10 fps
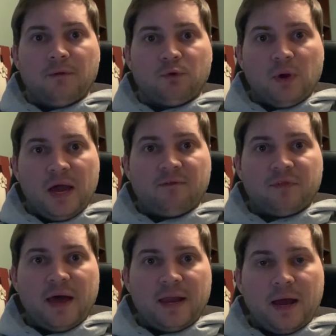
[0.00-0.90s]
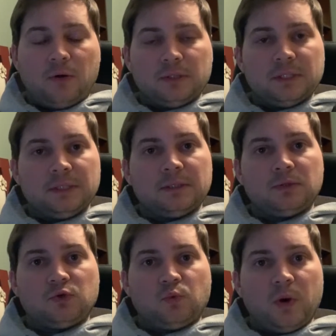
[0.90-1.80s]
If you have that outlet
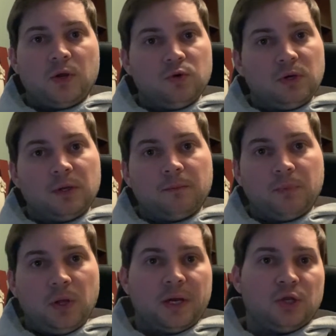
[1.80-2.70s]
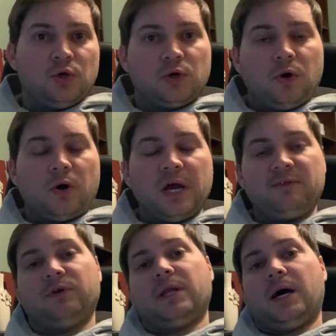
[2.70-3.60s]
to where you can plug in your car
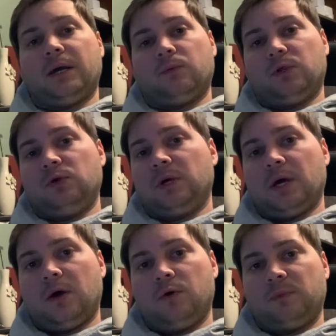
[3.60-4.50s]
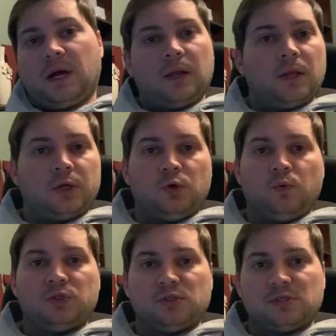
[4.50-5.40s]
every night when you get home, kind of like you
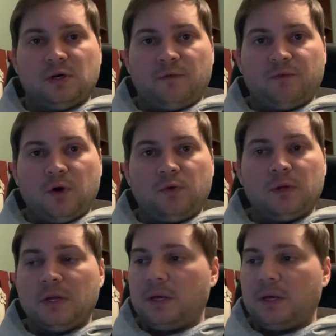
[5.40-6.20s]
would your cell phone,